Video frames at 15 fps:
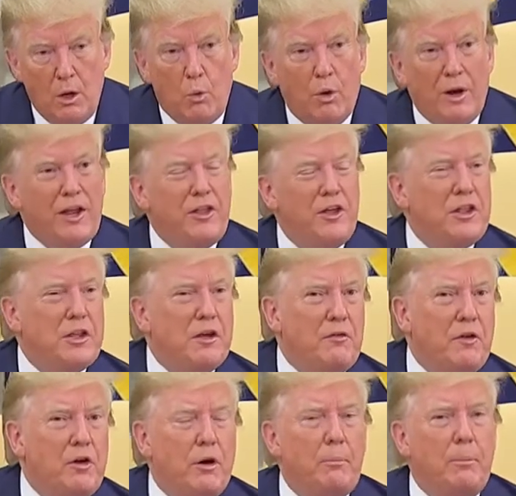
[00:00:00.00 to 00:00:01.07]
Well, I think they're
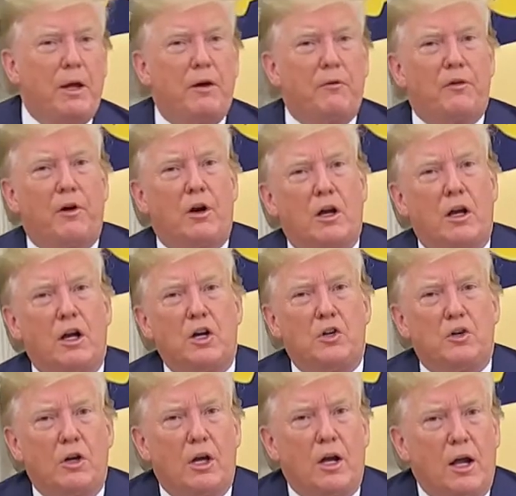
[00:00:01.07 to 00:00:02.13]
very bad for our
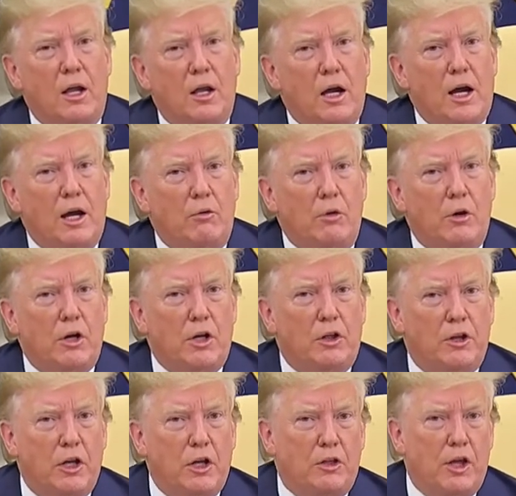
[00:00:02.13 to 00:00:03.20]
country. I, I really
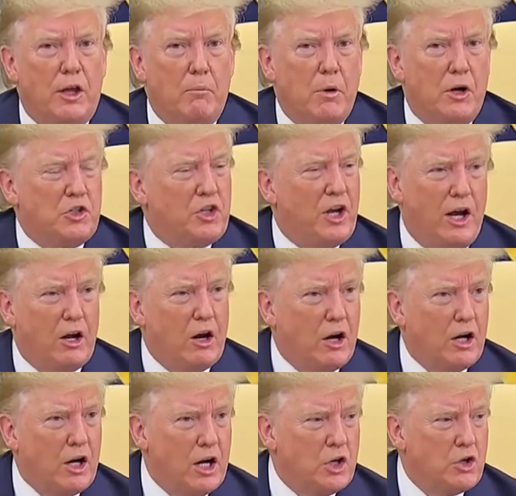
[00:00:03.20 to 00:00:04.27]
think they must hate our
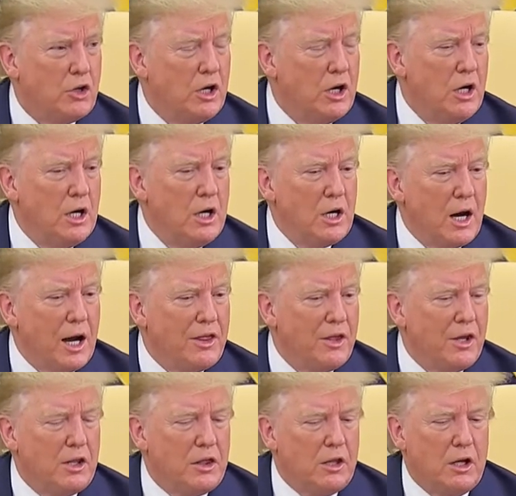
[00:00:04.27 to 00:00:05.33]
country. I
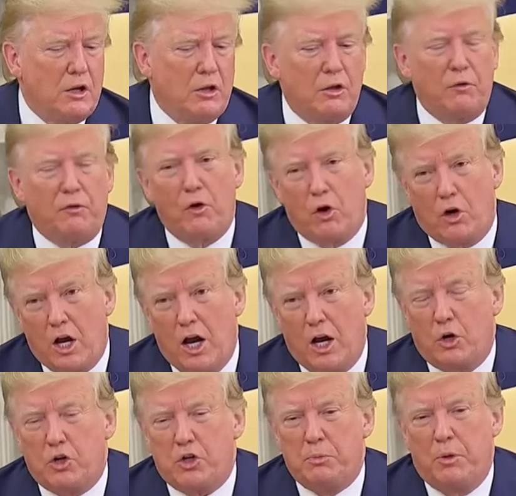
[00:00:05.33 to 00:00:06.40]
think the, the four
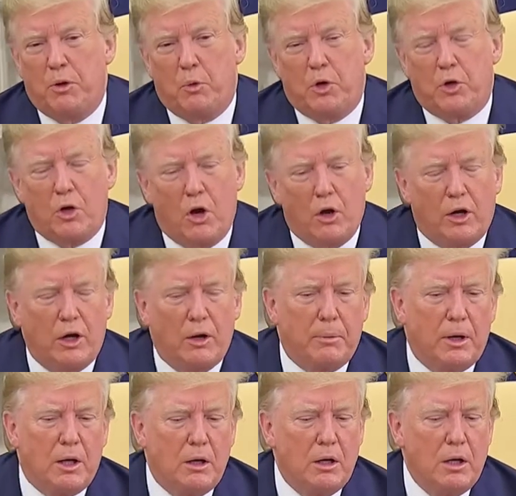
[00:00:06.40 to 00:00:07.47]
congressmen we're talking
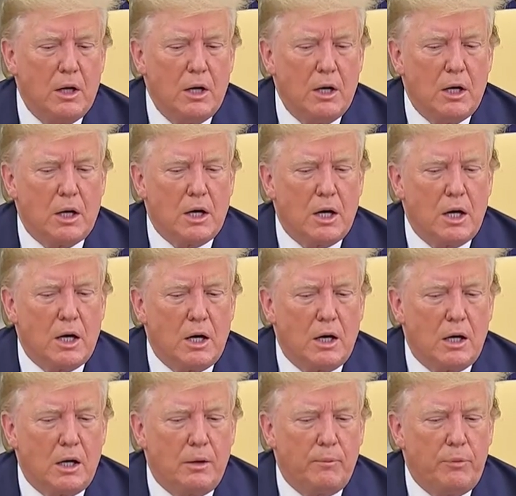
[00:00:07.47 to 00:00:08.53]
about,
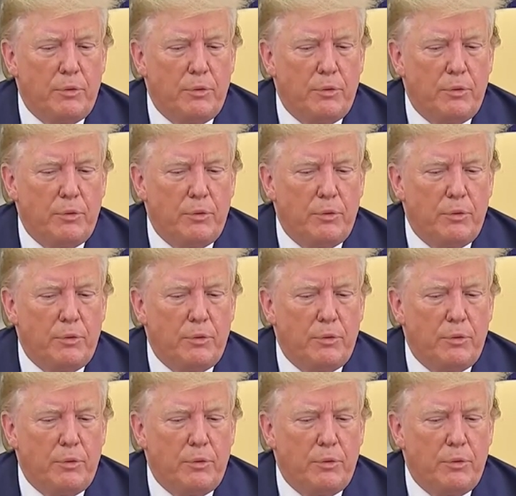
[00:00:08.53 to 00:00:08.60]
uh,